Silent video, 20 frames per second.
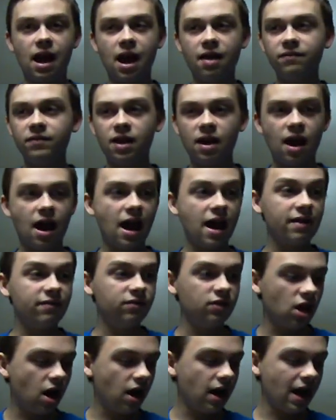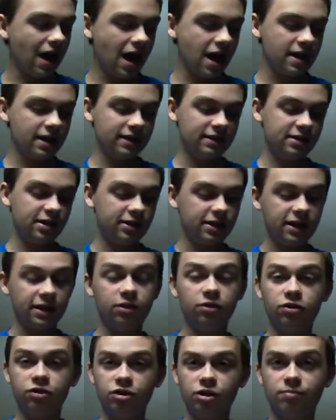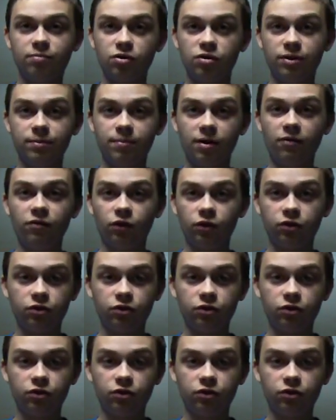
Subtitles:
I have not had a standard WE buffer